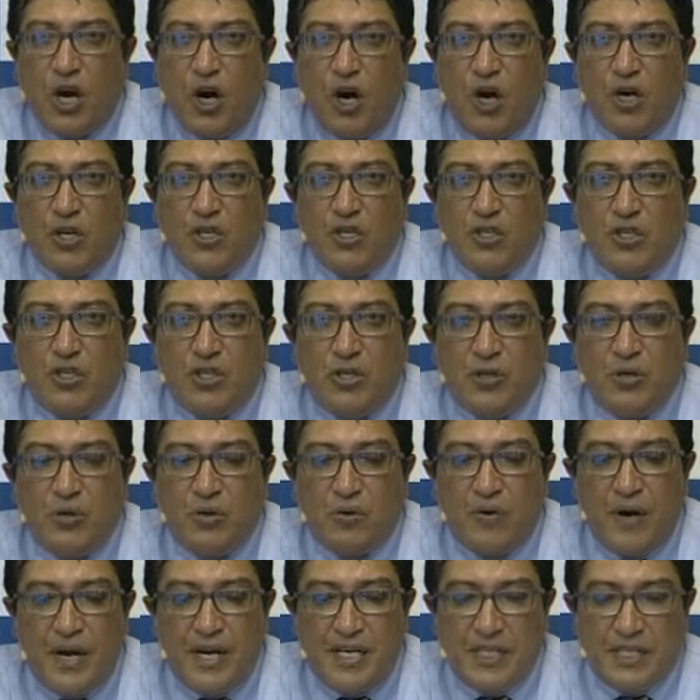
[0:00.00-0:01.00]
On to
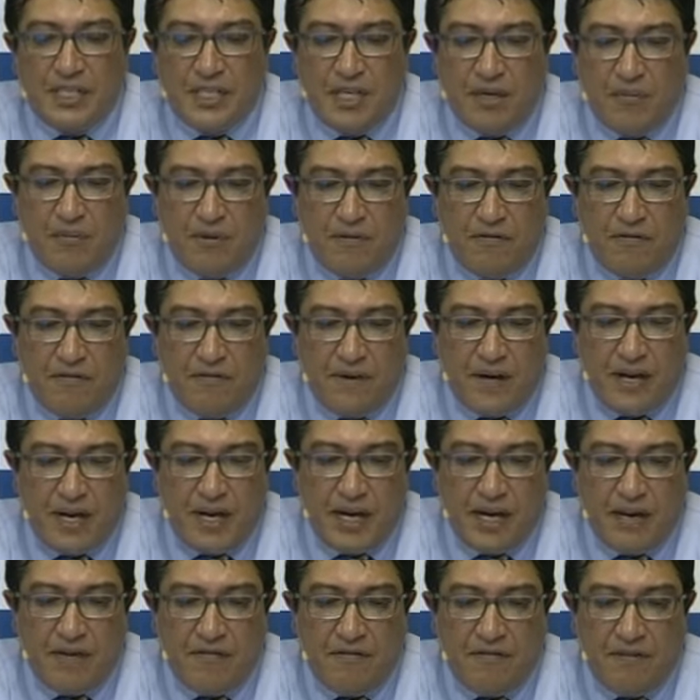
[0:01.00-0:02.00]
race number
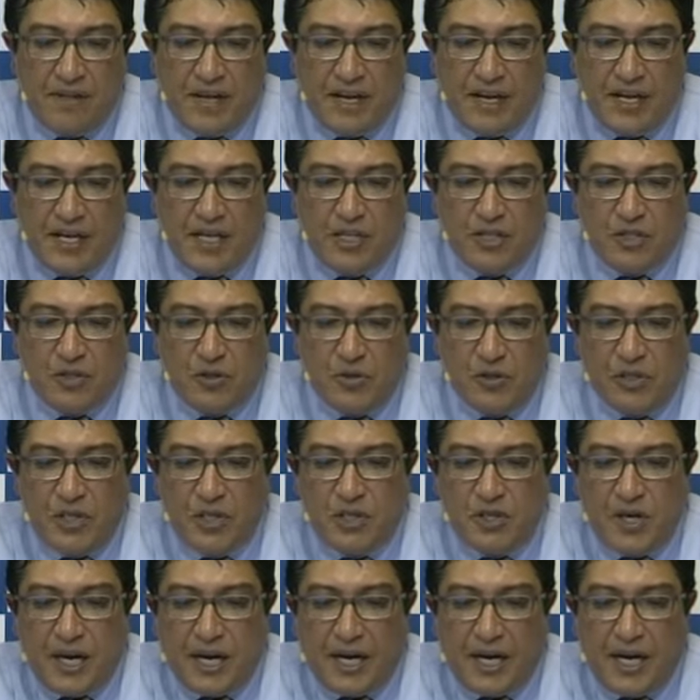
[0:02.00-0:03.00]
five, then. This was the
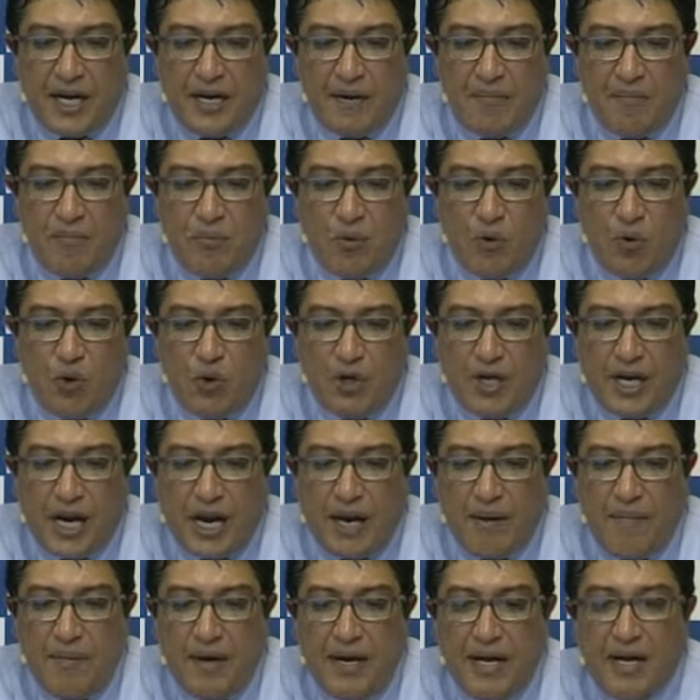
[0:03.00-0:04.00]
track and ball
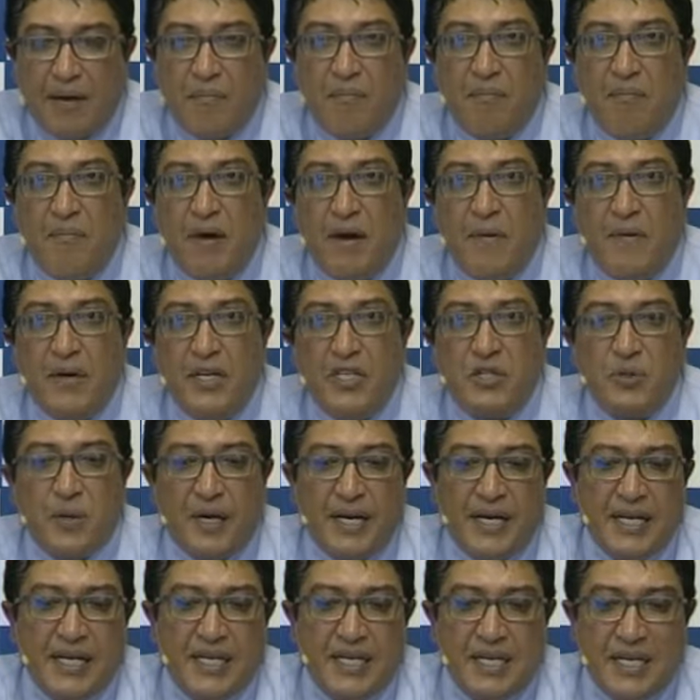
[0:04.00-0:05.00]
gaming, a merit
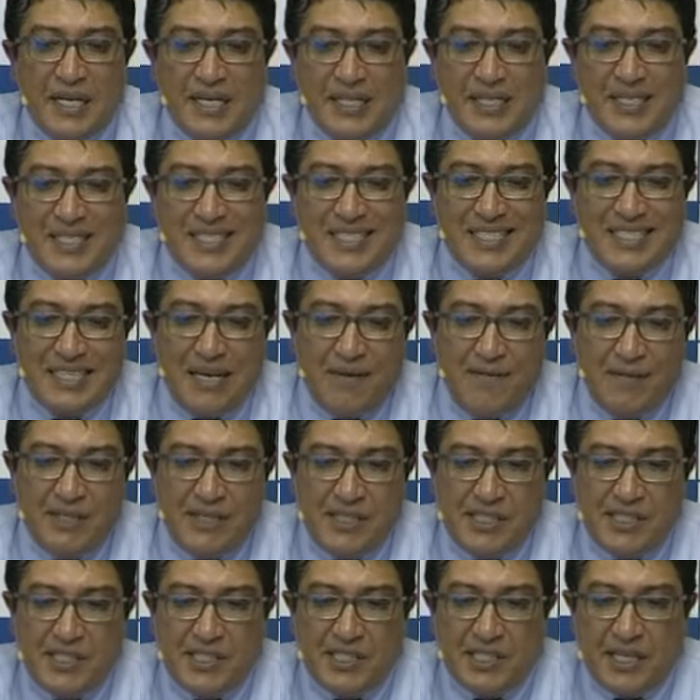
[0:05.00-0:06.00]
rated a
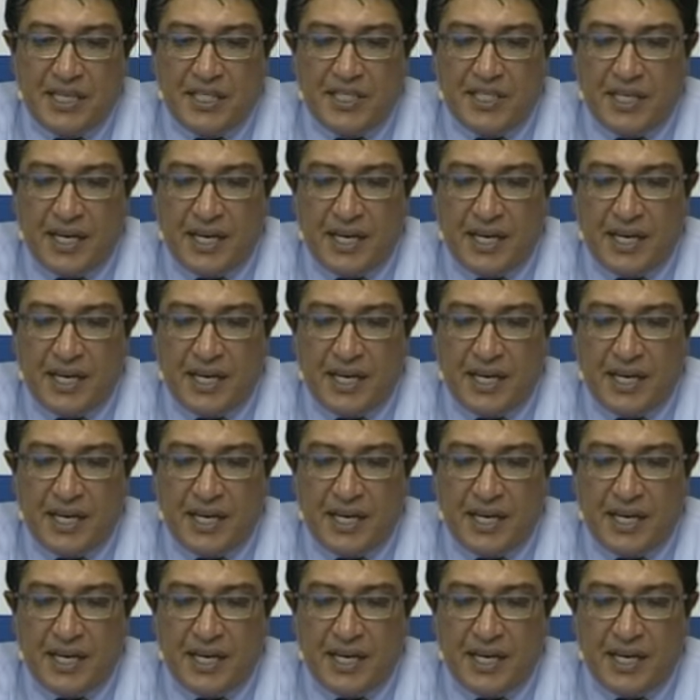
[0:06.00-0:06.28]
76